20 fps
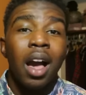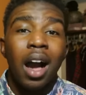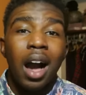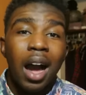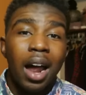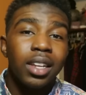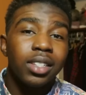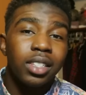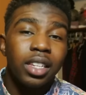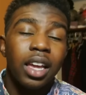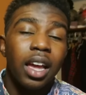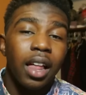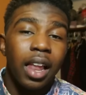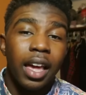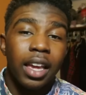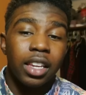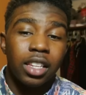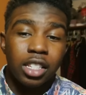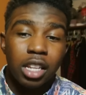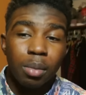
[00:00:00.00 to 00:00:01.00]
Honestly,
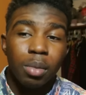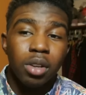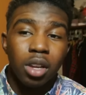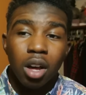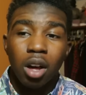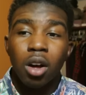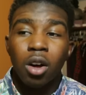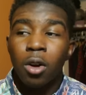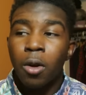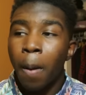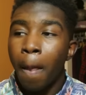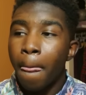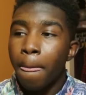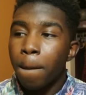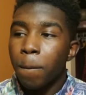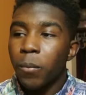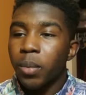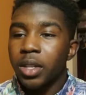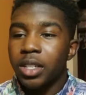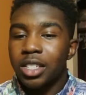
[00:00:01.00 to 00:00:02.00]
like, some of y'all
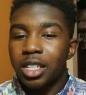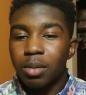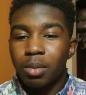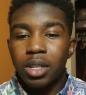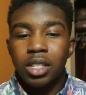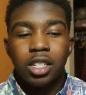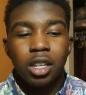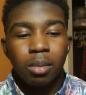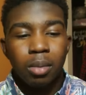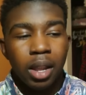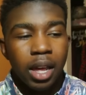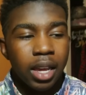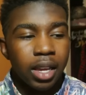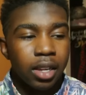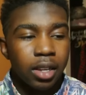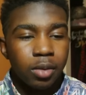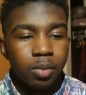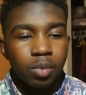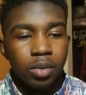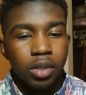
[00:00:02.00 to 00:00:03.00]
send me some, like,